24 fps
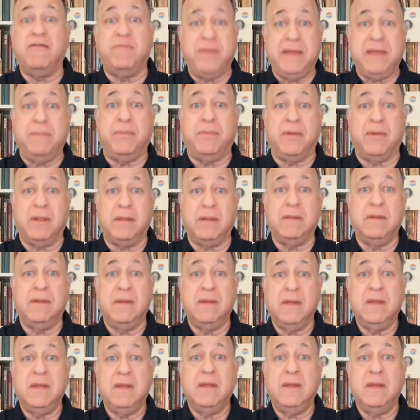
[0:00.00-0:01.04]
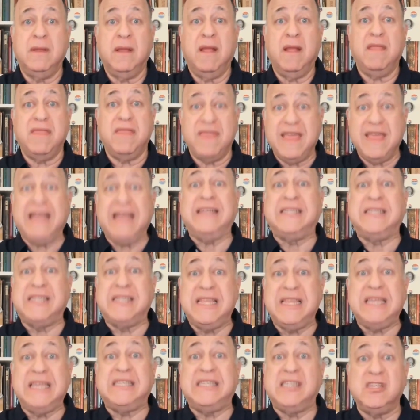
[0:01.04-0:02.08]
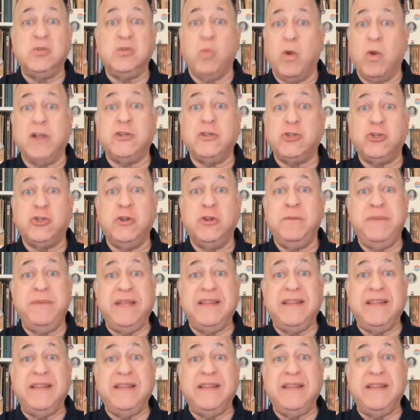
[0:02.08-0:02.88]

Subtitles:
people, thinks this is what should be